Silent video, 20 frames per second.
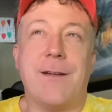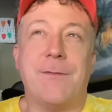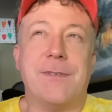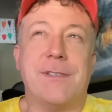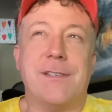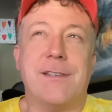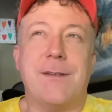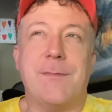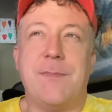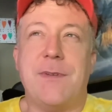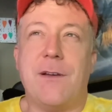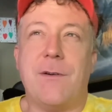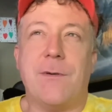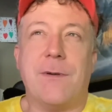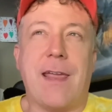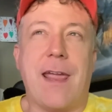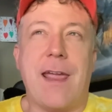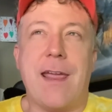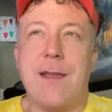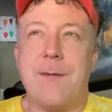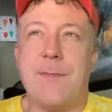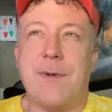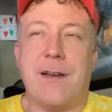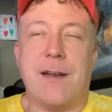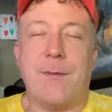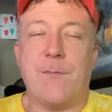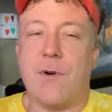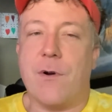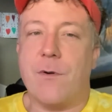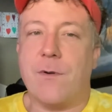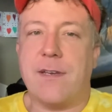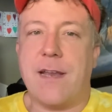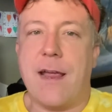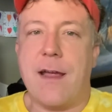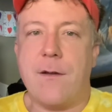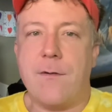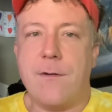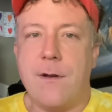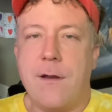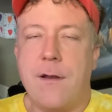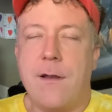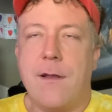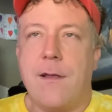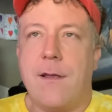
I was going to be okay, but I broke down.